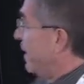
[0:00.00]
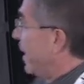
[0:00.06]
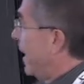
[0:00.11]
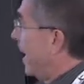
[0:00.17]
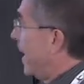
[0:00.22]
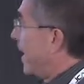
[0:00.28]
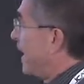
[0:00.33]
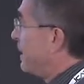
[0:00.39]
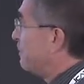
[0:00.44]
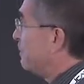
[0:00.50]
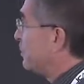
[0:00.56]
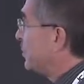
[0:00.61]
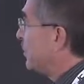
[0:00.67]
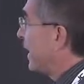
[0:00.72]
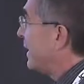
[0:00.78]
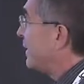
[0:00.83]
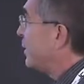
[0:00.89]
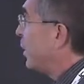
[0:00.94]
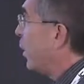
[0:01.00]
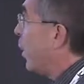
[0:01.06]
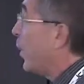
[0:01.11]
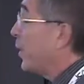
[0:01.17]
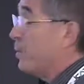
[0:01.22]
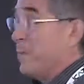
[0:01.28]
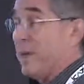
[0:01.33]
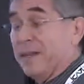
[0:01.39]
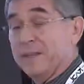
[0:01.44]
trying to
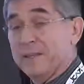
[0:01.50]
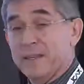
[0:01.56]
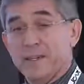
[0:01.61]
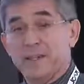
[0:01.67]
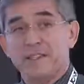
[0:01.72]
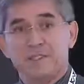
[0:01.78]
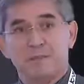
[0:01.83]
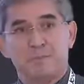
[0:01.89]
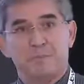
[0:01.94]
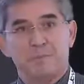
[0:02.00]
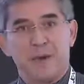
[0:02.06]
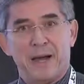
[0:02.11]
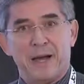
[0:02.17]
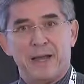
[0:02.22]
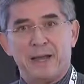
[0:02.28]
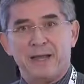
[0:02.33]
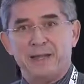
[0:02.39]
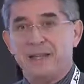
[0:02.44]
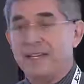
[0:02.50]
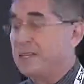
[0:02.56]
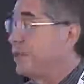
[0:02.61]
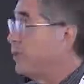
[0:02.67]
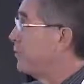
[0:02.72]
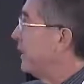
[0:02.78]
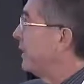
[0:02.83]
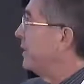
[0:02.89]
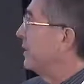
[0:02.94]
automate this by
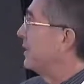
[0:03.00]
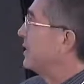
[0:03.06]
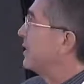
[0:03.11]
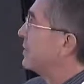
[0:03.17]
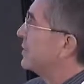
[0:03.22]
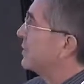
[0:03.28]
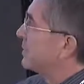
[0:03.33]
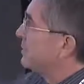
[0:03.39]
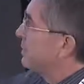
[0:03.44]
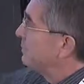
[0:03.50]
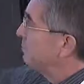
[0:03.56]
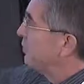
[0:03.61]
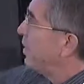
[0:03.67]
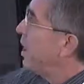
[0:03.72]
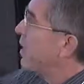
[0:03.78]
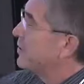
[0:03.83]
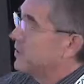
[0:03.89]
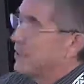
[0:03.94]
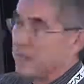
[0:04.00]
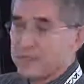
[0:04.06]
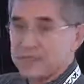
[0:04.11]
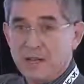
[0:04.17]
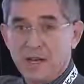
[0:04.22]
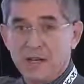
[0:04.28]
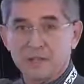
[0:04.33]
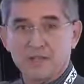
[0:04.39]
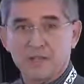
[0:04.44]
integrating this process
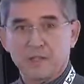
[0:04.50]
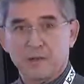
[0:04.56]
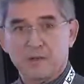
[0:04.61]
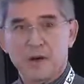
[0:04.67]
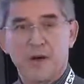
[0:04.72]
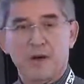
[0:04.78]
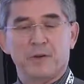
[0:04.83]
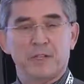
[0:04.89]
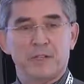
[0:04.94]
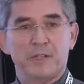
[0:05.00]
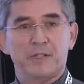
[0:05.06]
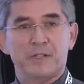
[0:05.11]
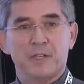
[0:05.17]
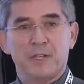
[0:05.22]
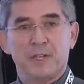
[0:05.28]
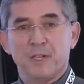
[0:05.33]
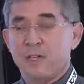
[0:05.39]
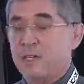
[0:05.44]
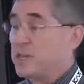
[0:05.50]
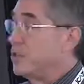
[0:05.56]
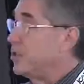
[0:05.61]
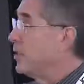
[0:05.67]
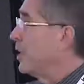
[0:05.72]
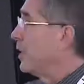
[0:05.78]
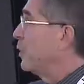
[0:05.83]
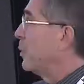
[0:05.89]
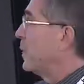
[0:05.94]
onto the routers. So
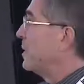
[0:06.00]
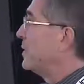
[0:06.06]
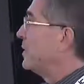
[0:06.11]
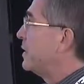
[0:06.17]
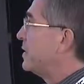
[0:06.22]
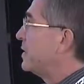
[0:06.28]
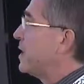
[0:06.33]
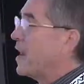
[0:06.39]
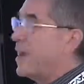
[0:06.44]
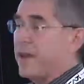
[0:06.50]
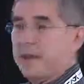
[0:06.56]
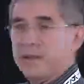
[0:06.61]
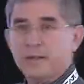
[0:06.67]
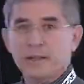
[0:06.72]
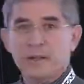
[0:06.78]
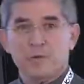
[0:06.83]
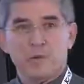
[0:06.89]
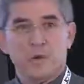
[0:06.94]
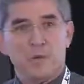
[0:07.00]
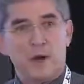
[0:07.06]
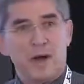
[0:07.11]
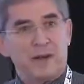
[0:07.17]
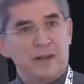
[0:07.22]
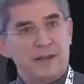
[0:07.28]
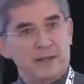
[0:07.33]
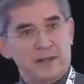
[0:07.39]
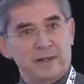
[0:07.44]
in other words, design a
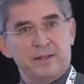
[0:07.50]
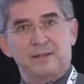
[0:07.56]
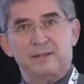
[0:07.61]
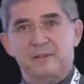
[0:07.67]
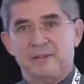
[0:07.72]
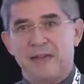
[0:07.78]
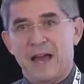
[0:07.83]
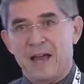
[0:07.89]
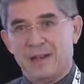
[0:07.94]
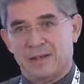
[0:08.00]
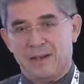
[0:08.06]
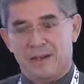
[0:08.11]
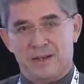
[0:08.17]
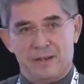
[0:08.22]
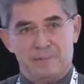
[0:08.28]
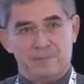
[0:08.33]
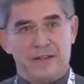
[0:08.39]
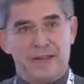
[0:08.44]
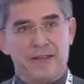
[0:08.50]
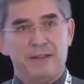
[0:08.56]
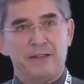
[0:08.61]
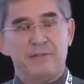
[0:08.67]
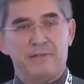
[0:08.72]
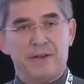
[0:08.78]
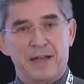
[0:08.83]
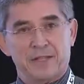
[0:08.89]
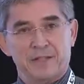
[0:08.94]
robotic end
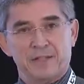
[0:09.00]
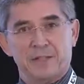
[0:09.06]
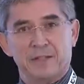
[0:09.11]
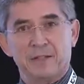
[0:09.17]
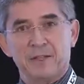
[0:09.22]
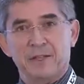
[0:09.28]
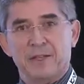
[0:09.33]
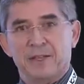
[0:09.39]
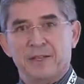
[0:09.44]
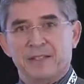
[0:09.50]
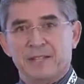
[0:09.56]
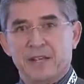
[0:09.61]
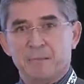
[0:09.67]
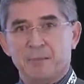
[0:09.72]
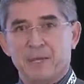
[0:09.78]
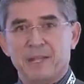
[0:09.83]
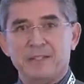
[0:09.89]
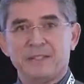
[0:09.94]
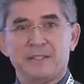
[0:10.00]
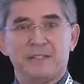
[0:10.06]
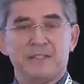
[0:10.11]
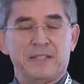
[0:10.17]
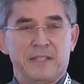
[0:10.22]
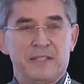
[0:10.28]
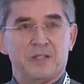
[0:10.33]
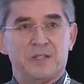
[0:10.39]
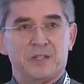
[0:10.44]
effector that places
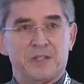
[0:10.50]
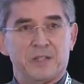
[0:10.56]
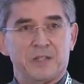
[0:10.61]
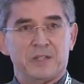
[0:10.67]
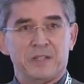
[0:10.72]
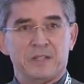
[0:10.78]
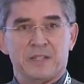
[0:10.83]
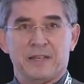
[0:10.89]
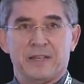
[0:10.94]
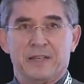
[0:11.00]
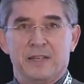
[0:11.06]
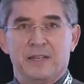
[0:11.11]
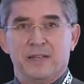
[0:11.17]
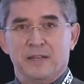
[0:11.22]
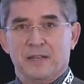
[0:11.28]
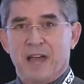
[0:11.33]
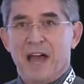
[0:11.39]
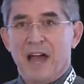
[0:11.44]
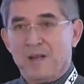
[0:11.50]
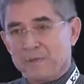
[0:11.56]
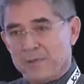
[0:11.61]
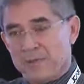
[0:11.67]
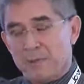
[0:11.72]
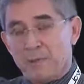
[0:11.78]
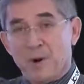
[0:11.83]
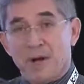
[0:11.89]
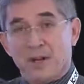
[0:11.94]
the inserts after
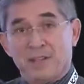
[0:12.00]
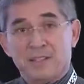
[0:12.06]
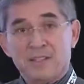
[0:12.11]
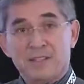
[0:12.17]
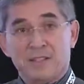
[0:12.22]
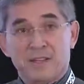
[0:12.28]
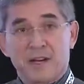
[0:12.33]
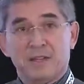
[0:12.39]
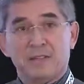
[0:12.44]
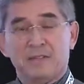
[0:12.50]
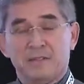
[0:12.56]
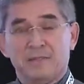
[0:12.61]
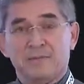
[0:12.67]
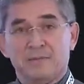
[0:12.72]
the pocket is cut,